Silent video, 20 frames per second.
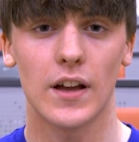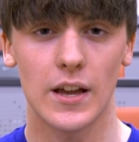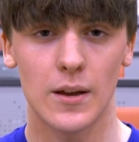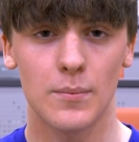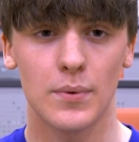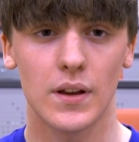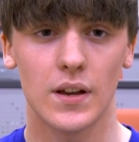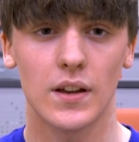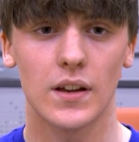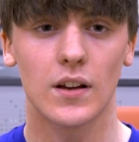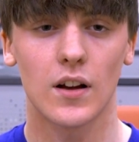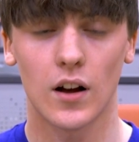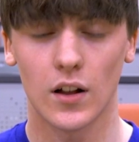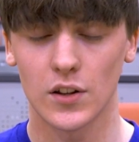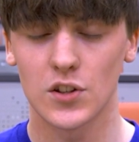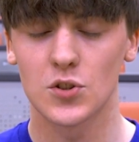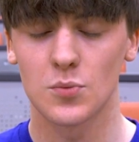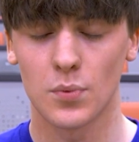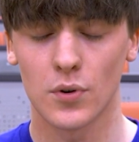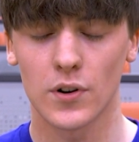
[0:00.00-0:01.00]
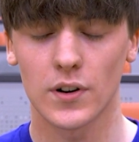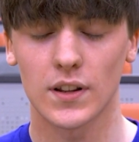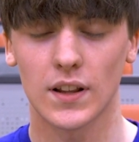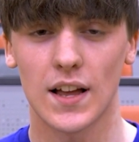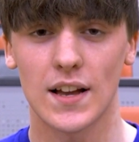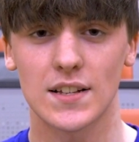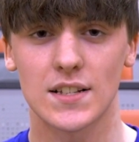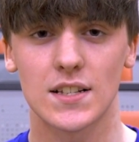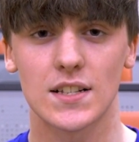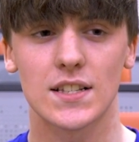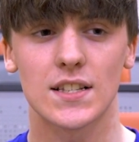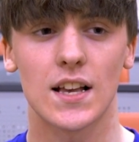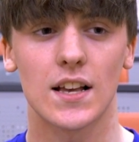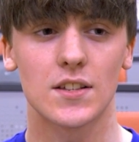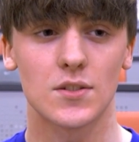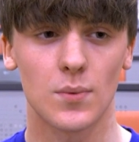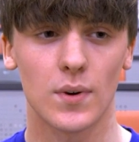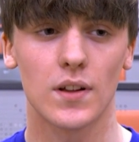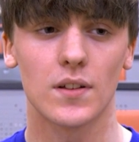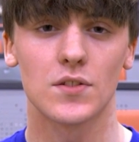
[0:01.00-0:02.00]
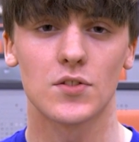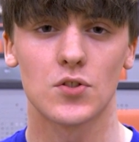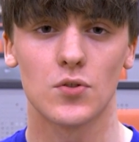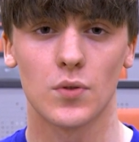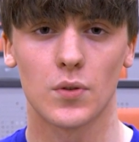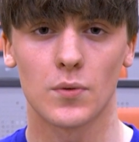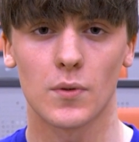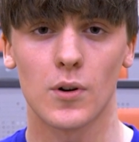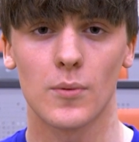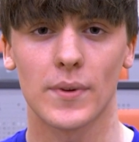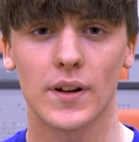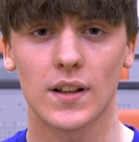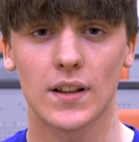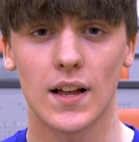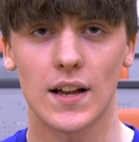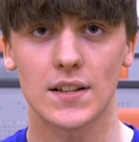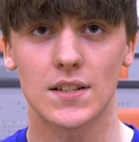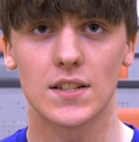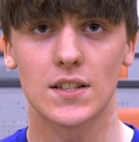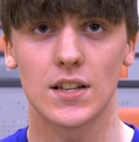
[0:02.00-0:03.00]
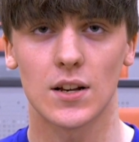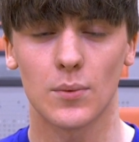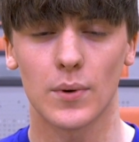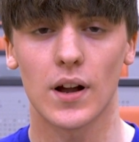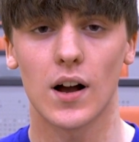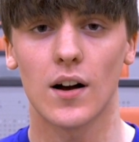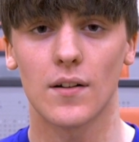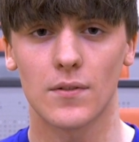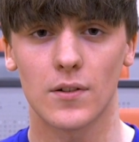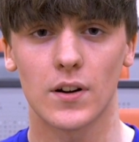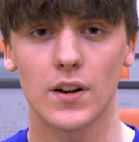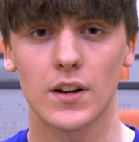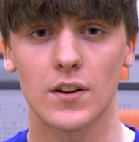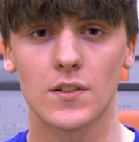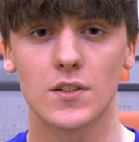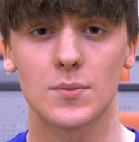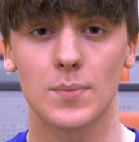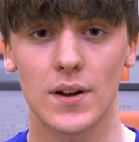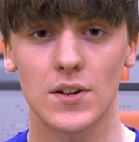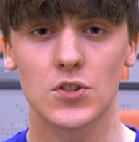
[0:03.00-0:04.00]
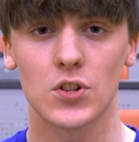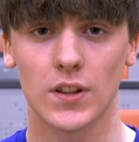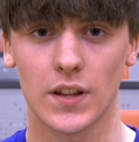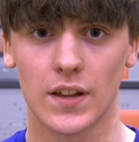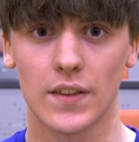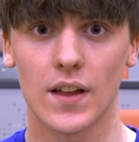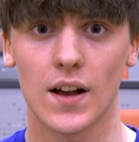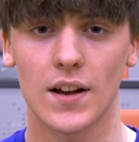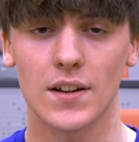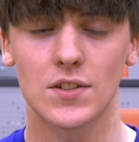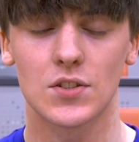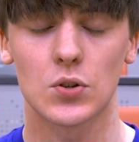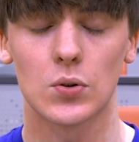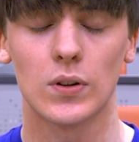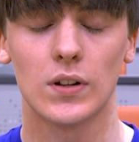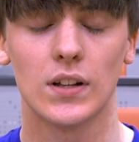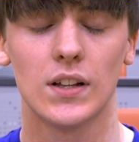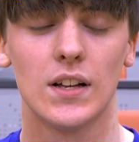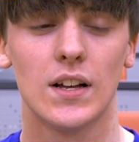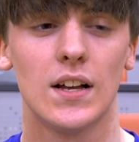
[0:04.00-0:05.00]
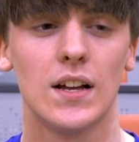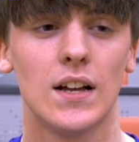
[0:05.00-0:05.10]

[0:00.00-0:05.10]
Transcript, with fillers: AP College Board classes as well as dual enrollment classes that we offer here, especially in the high school.